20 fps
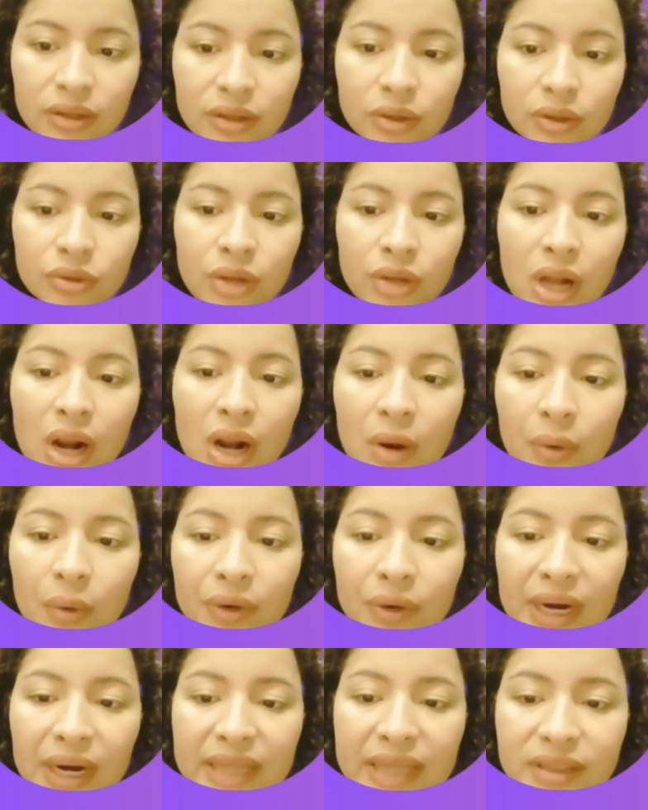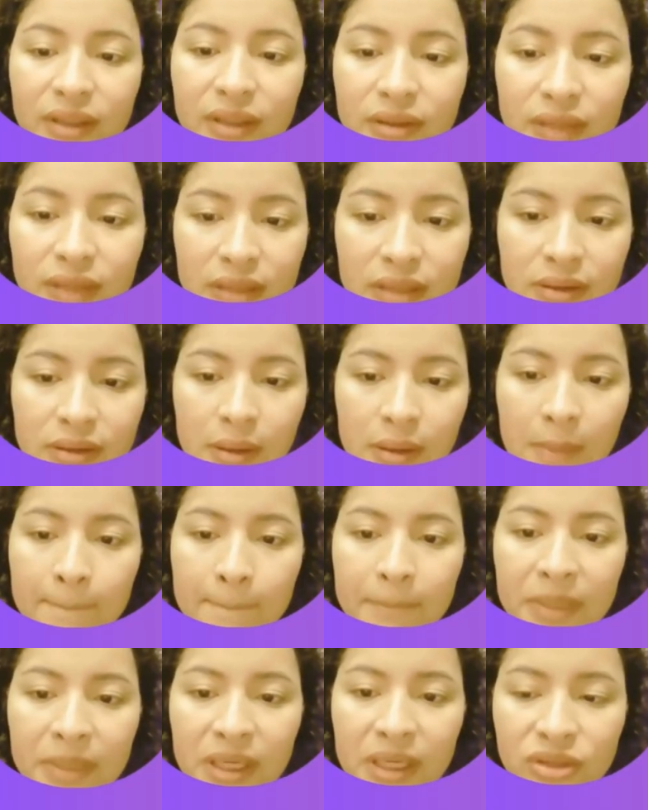rather than being
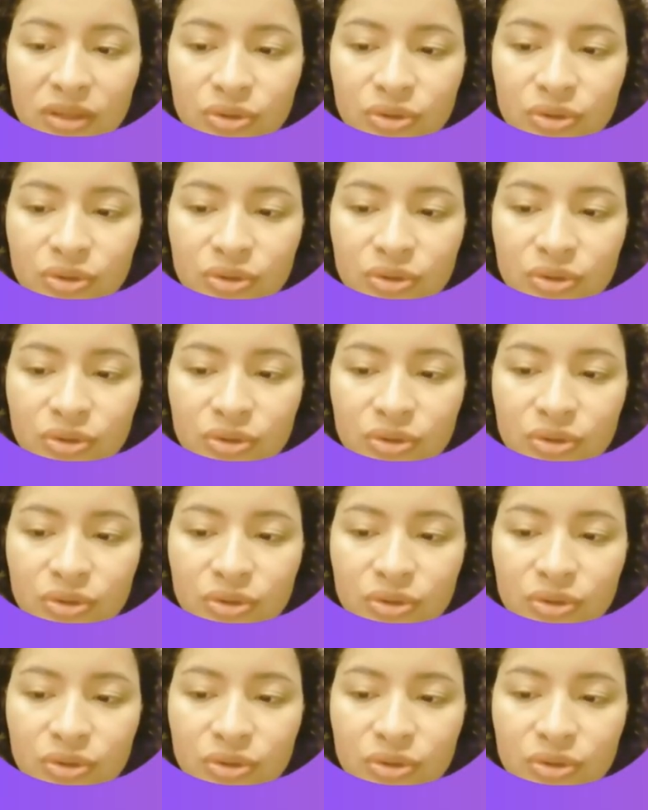tree.